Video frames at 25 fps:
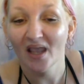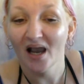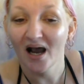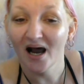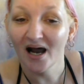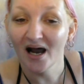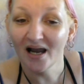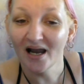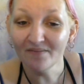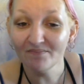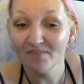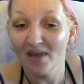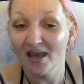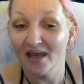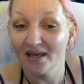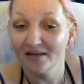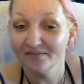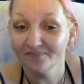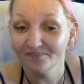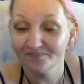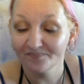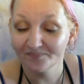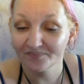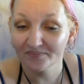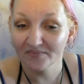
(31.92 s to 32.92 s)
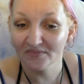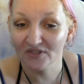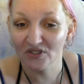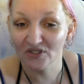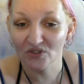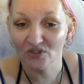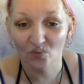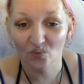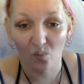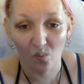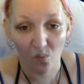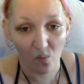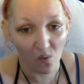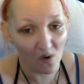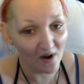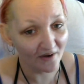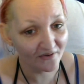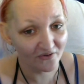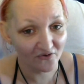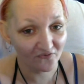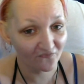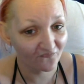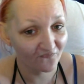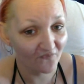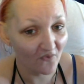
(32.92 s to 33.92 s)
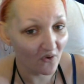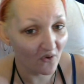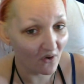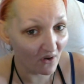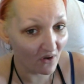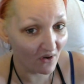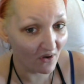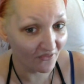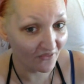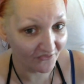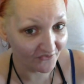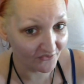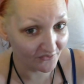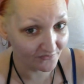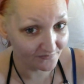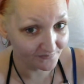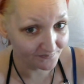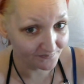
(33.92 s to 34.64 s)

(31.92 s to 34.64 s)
I met this wonderful author.